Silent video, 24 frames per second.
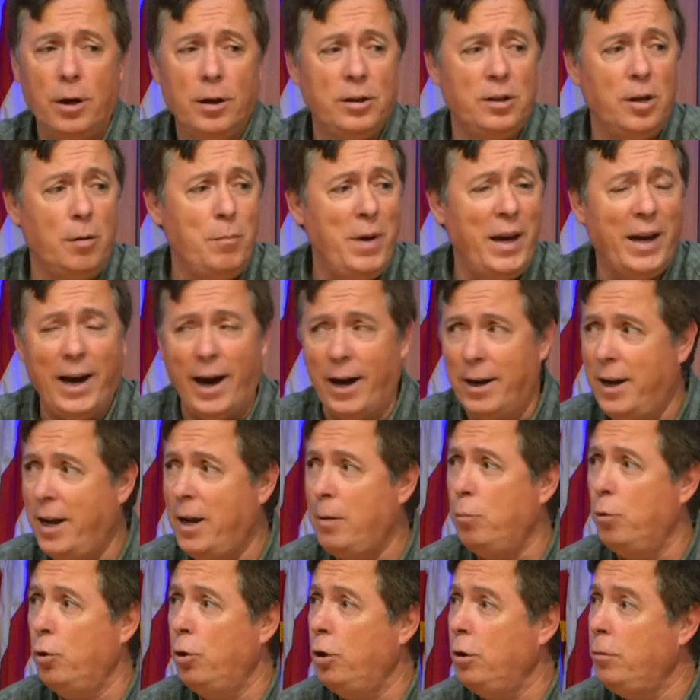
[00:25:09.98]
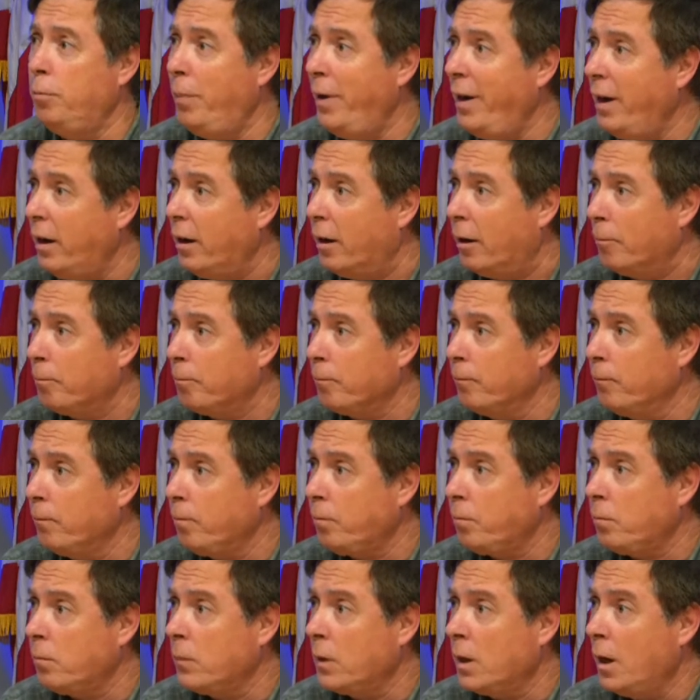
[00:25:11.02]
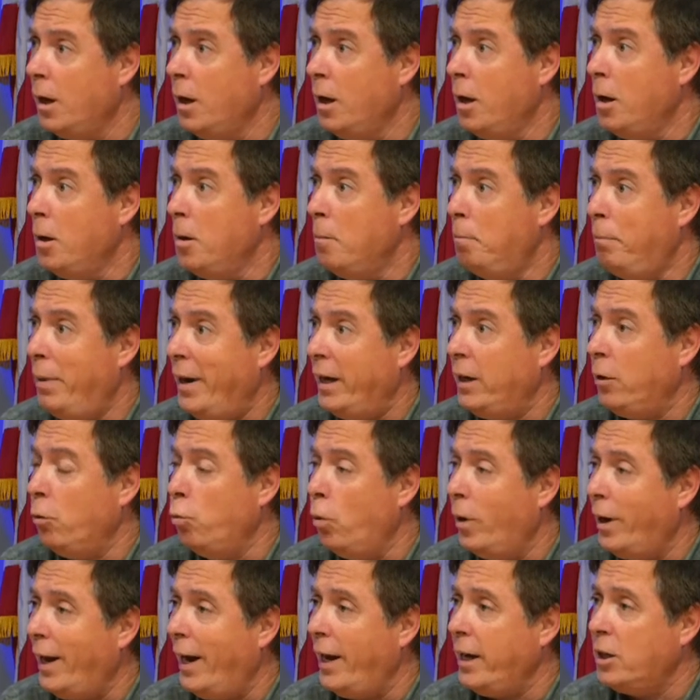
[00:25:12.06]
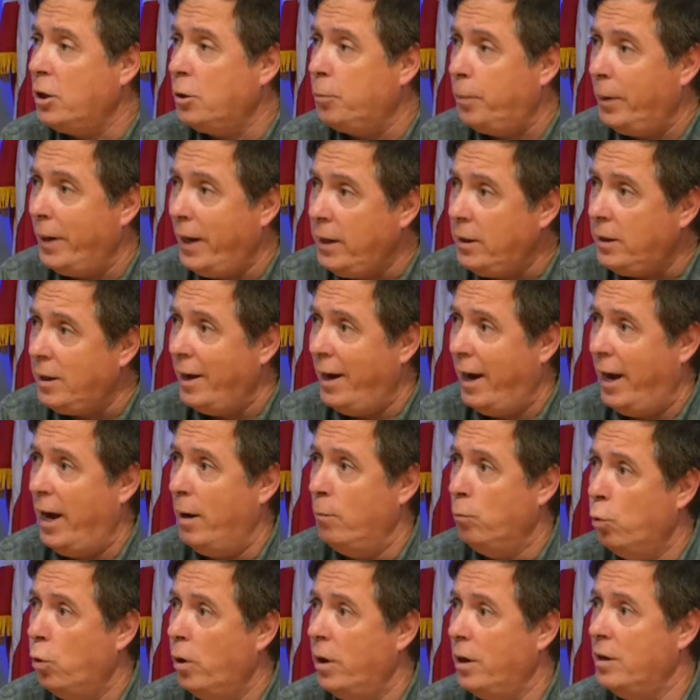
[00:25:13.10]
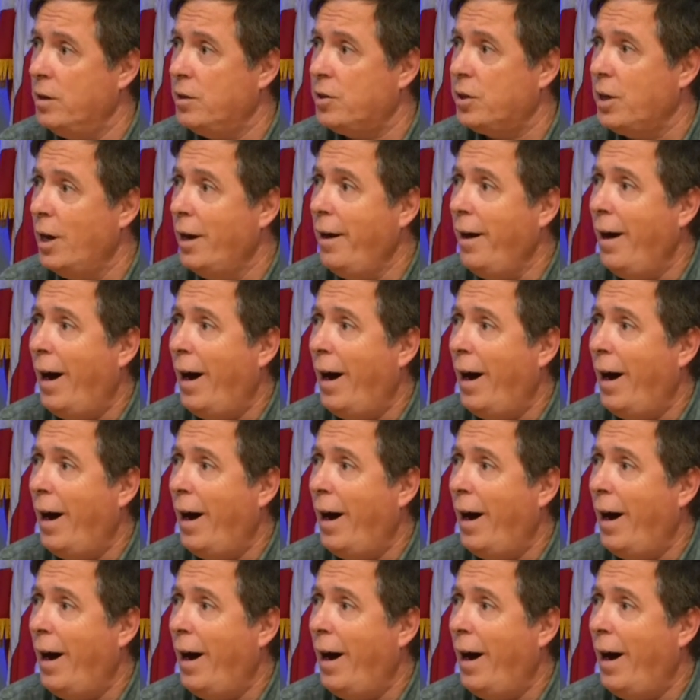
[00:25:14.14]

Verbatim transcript: to make our neighborhood bigger. But what I explained to him was,